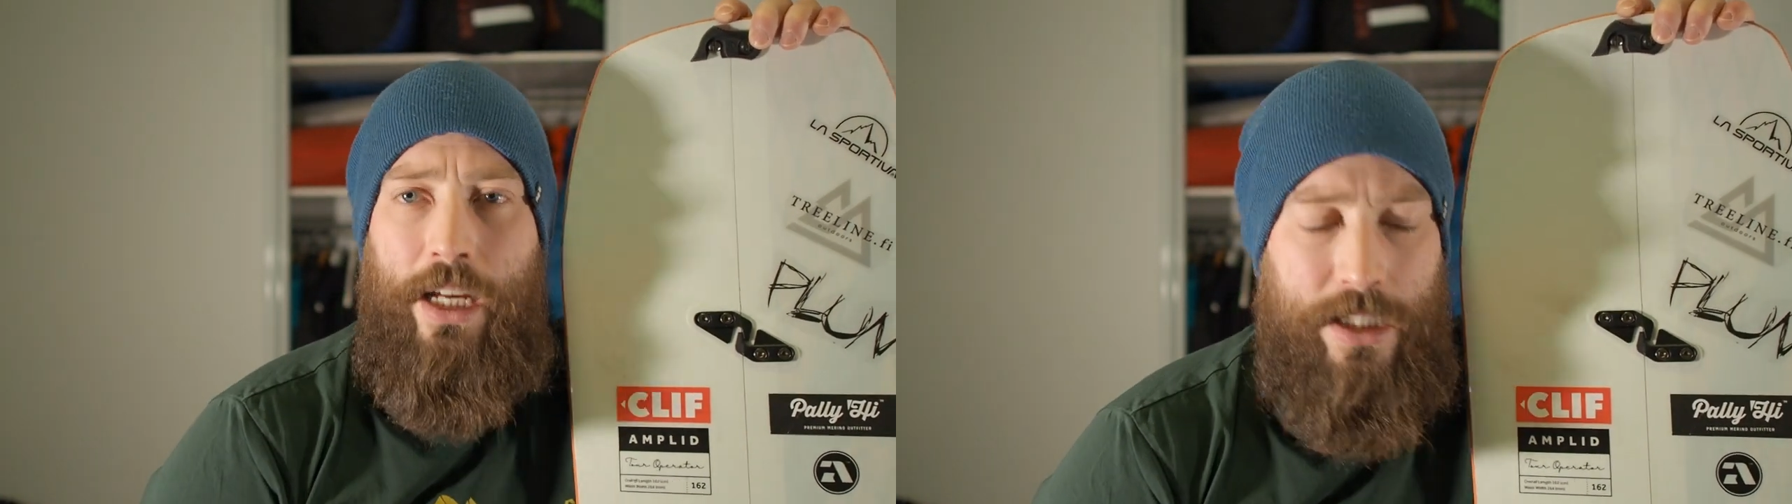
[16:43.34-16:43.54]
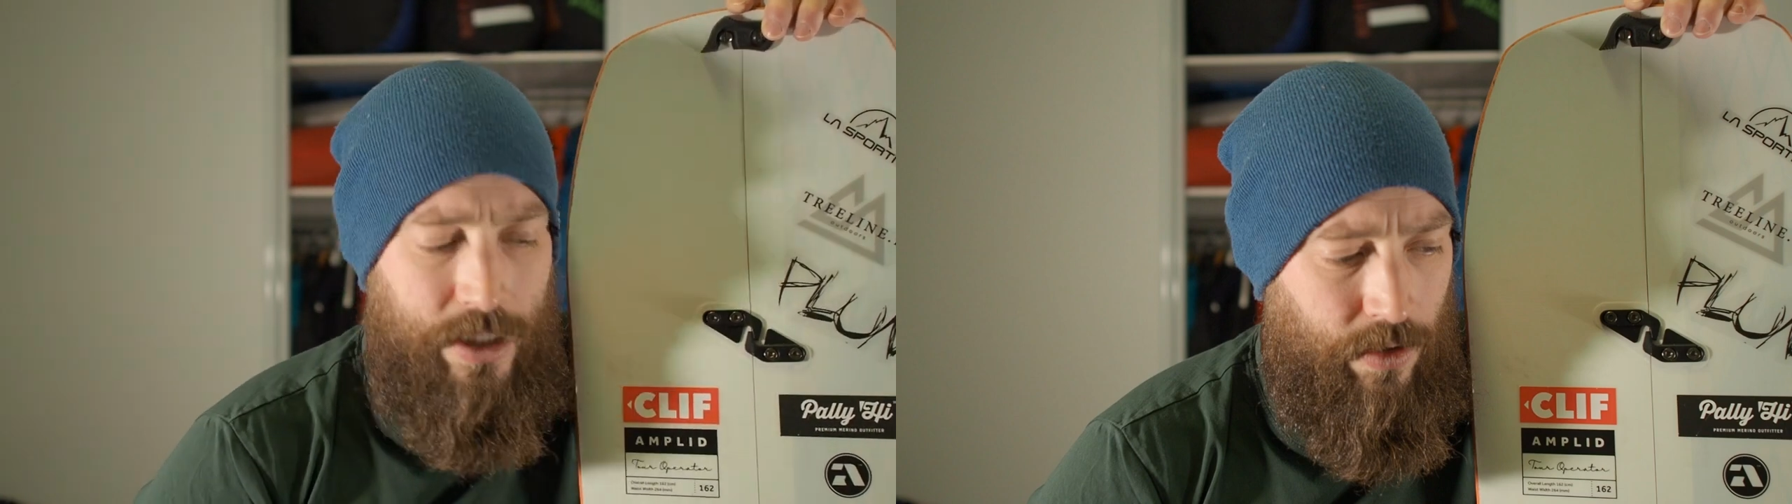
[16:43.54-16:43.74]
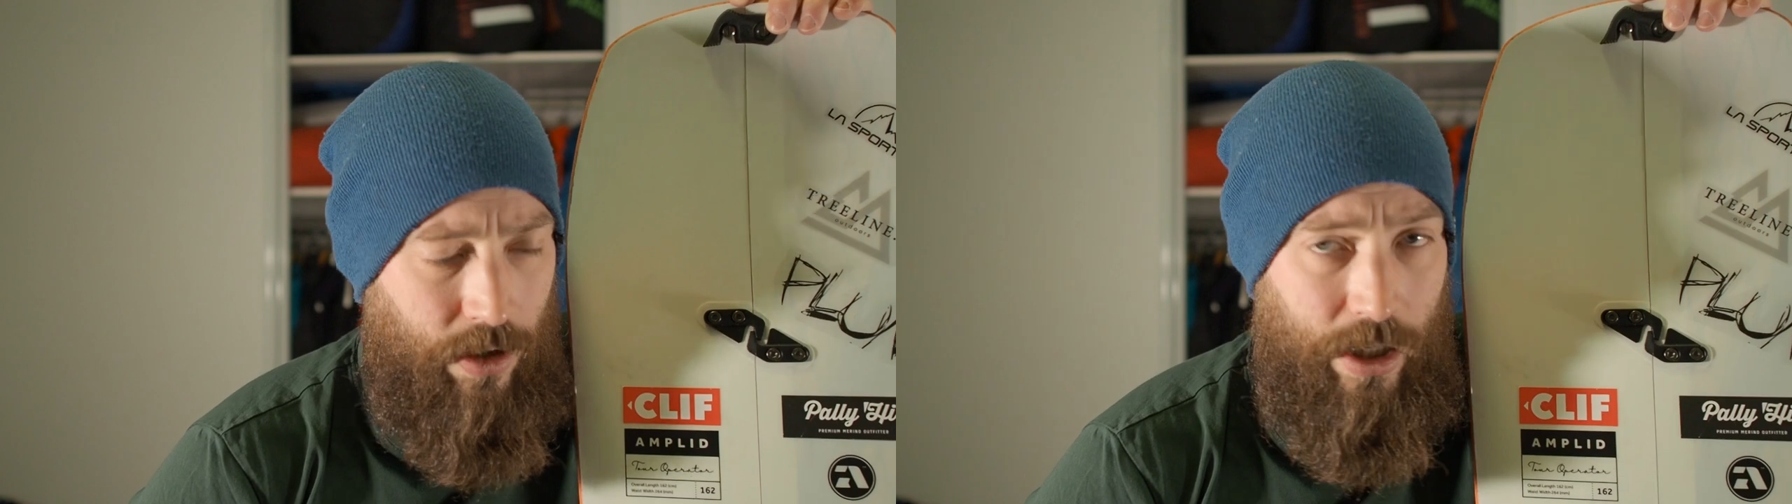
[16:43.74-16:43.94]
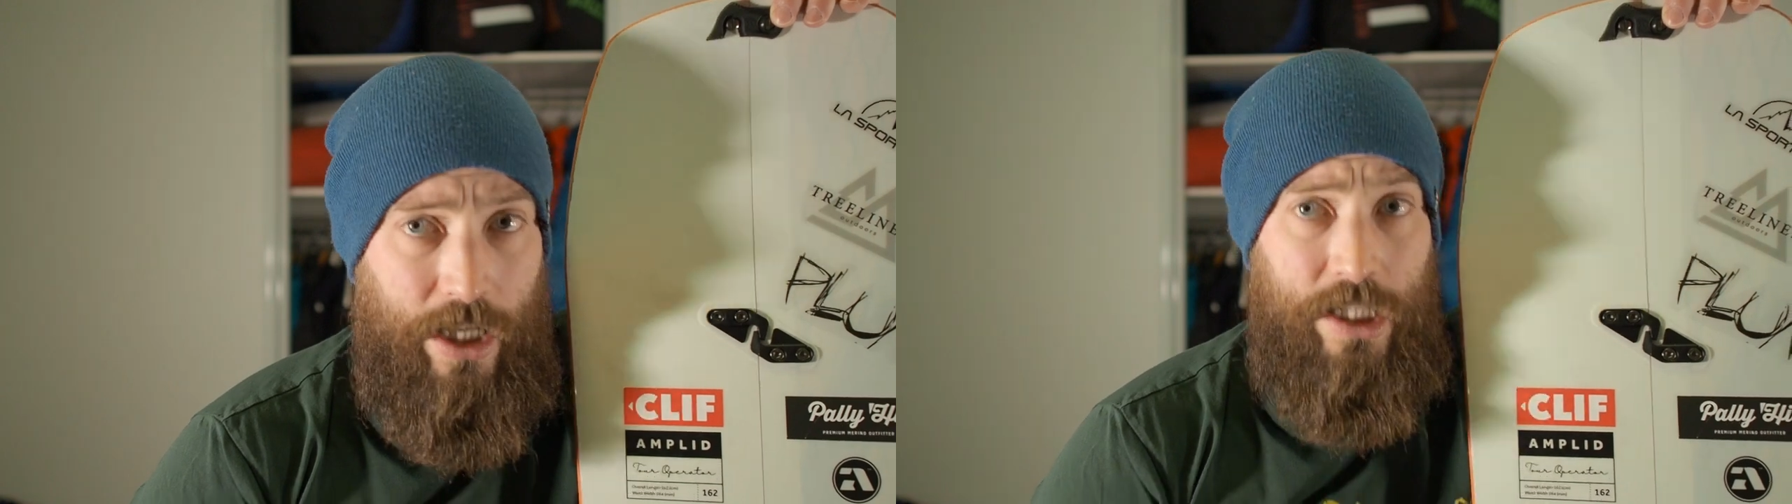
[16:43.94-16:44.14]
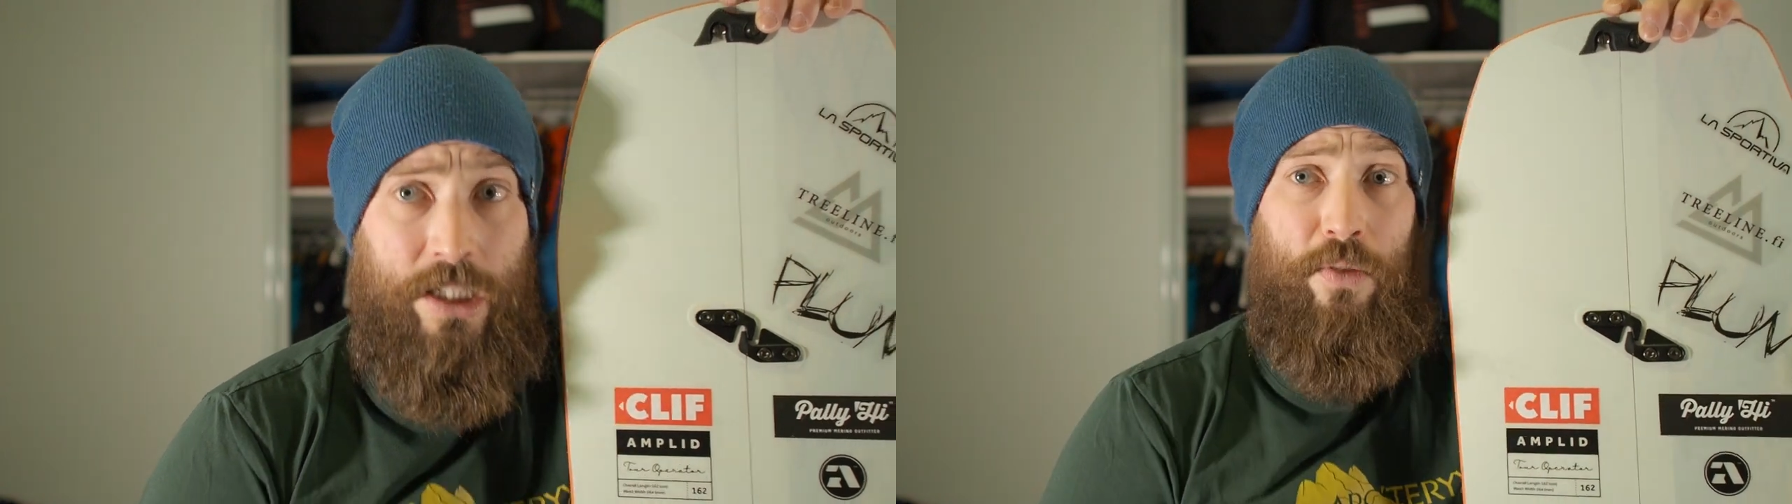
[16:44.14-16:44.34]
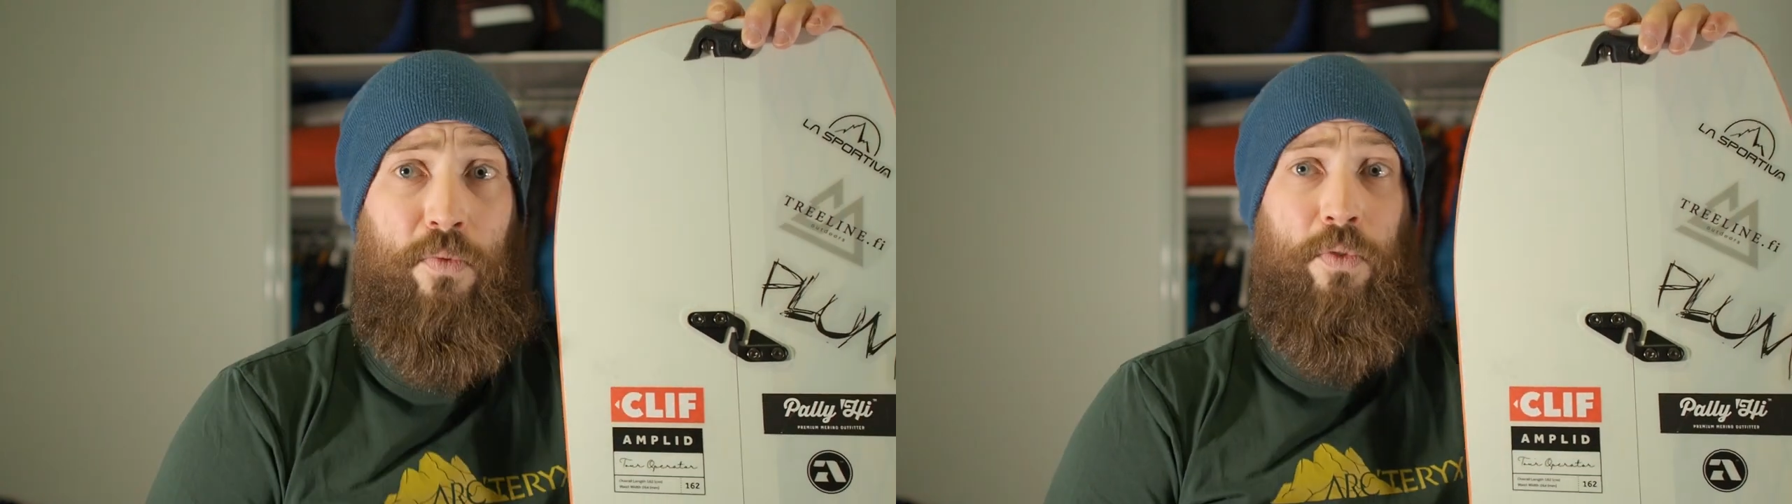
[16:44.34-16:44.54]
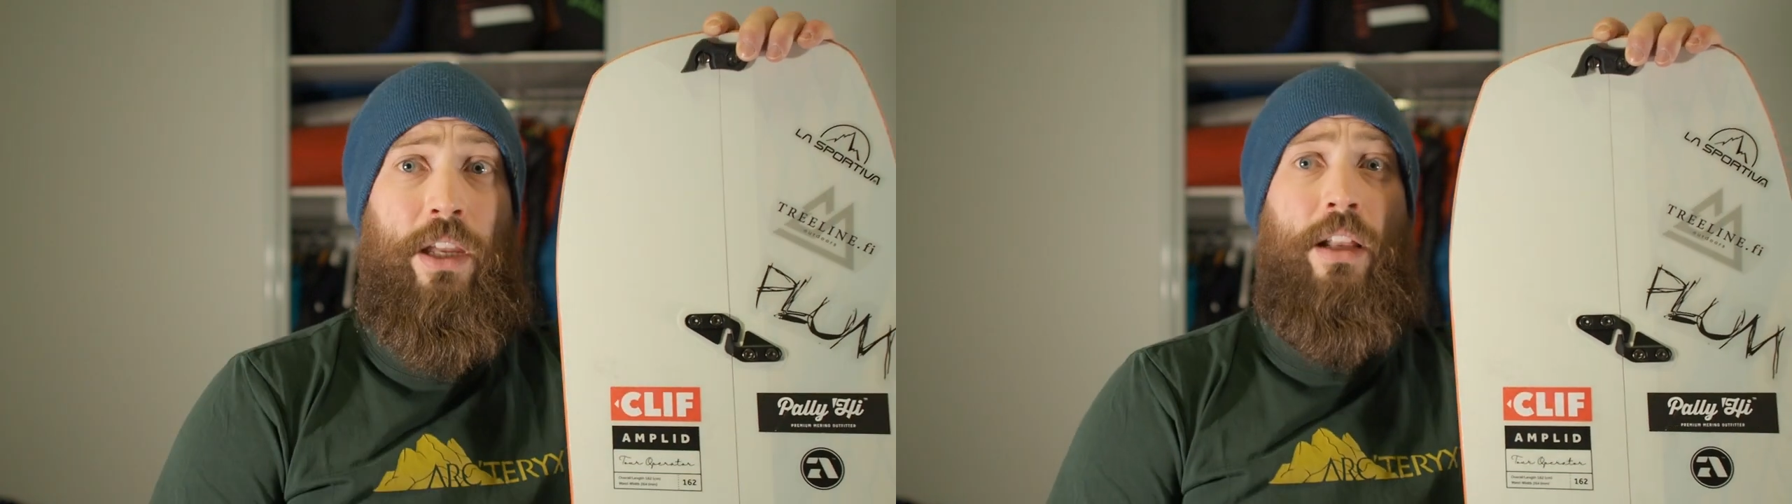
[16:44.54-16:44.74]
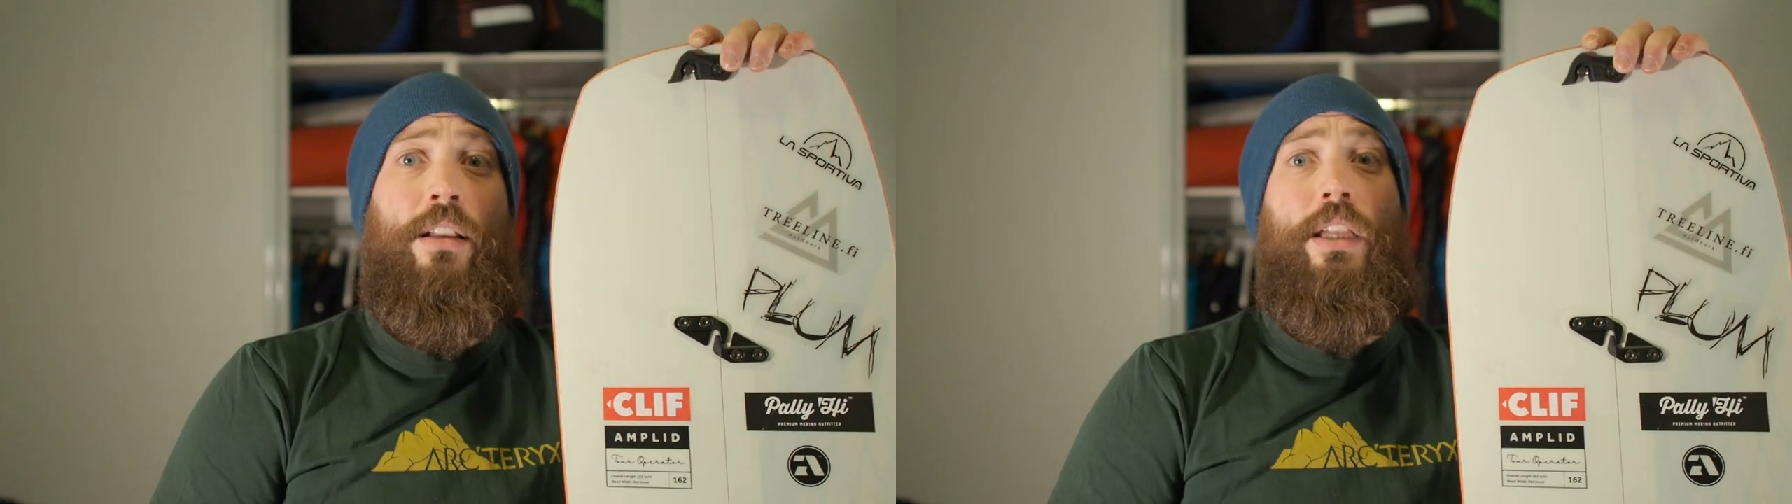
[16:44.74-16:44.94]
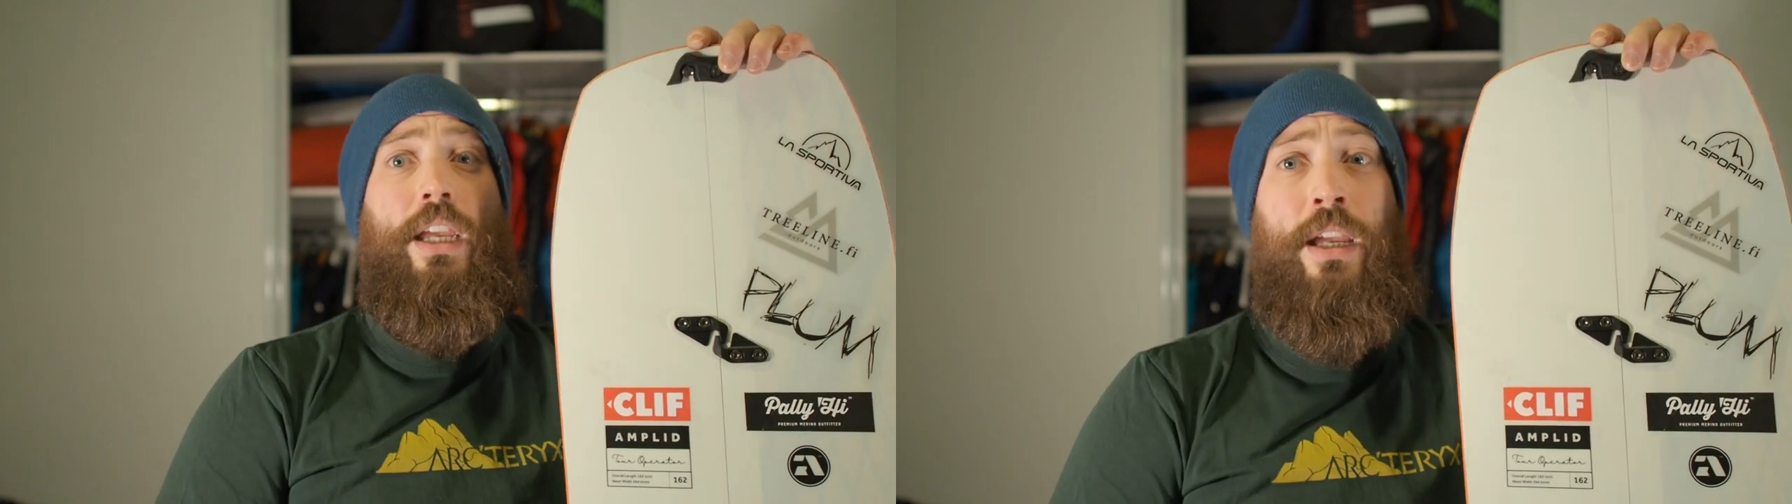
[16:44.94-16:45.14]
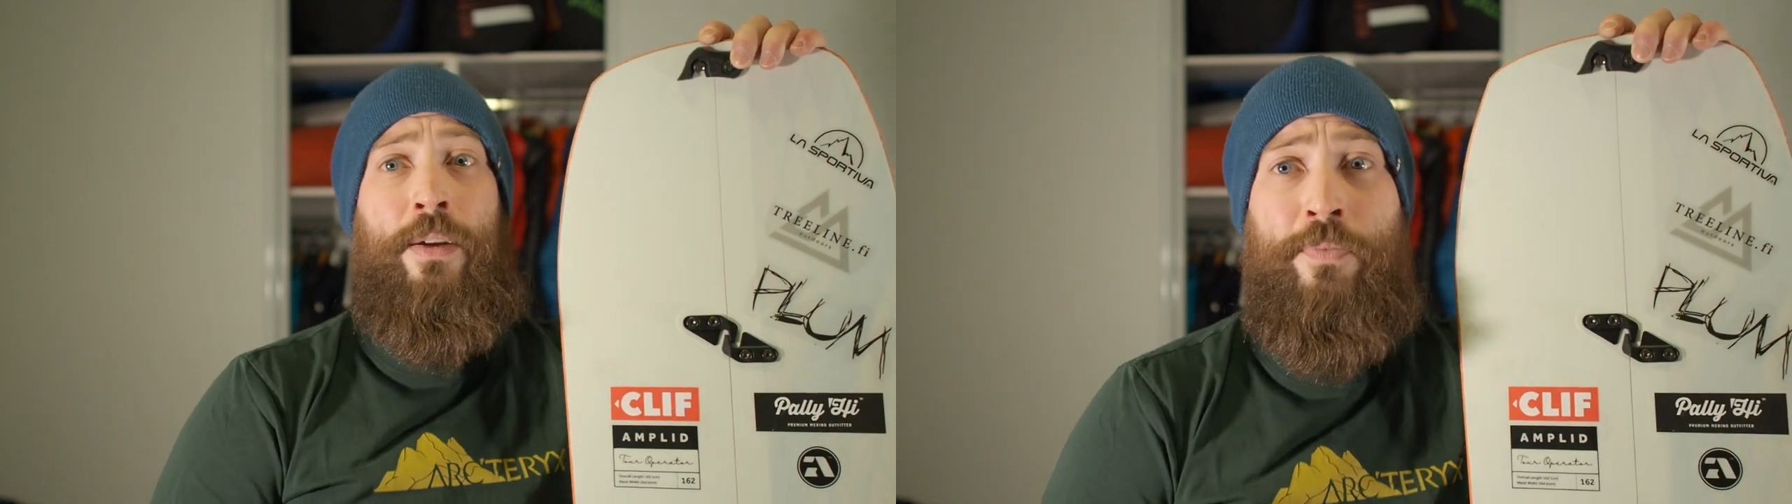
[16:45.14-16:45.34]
strong gust, you feel the